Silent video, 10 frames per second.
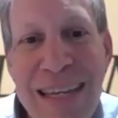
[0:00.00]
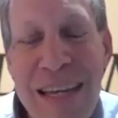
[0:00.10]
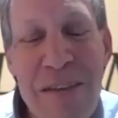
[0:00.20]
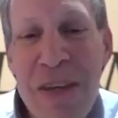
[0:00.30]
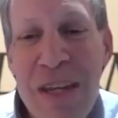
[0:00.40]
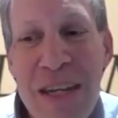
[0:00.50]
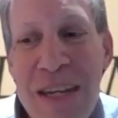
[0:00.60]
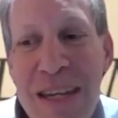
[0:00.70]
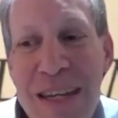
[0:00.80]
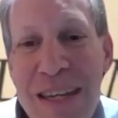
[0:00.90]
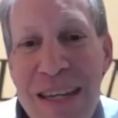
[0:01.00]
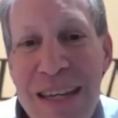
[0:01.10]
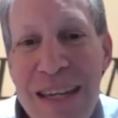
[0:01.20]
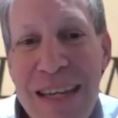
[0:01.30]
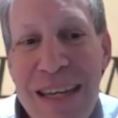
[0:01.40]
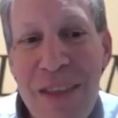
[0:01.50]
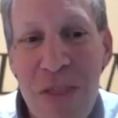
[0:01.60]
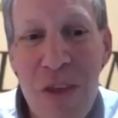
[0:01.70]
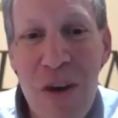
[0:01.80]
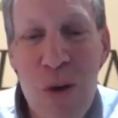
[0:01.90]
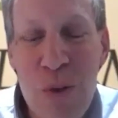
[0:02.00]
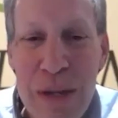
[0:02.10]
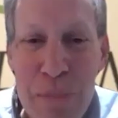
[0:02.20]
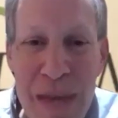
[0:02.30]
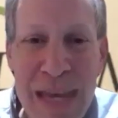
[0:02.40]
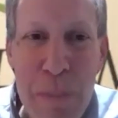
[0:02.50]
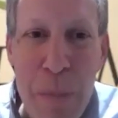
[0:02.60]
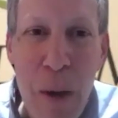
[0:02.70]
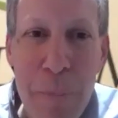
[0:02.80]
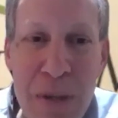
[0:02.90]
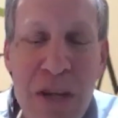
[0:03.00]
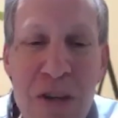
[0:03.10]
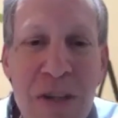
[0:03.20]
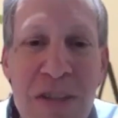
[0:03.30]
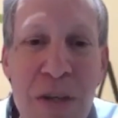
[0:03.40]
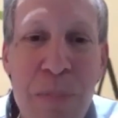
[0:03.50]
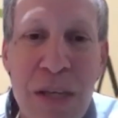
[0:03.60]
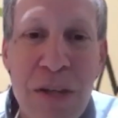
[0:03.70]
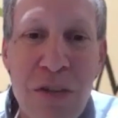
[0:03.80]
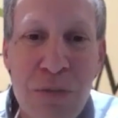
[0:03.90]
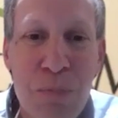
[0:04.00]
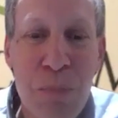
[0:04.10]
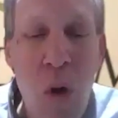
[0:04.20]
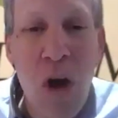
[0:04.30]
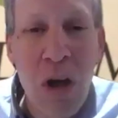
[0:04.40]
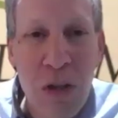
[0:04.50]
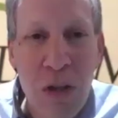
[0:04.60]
even though it may appear to be small,